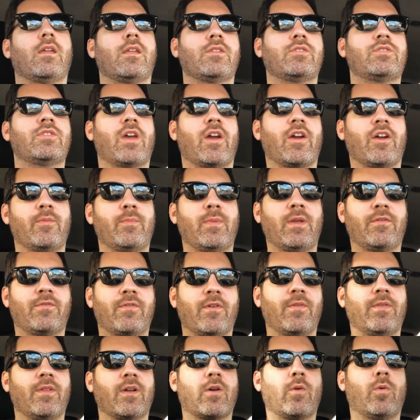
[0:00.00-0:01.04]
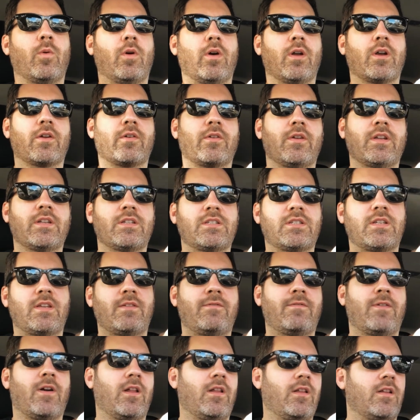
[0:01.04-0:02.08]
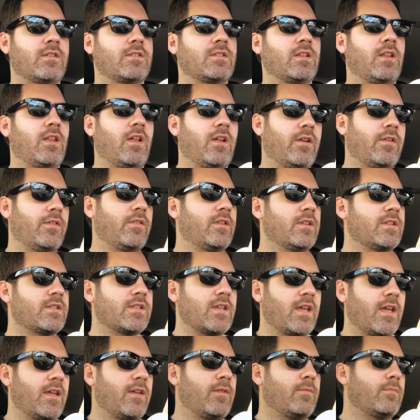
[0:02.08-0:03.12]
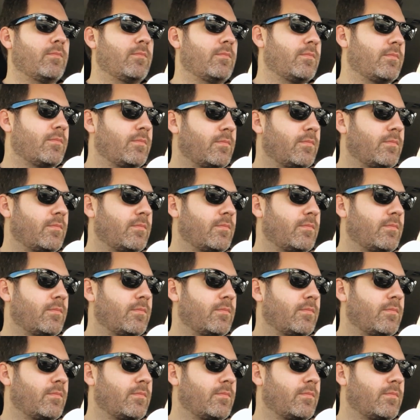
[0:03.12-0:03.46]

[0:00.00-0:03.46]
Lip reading: Jeremy from the Quartering. She follows a lot of the same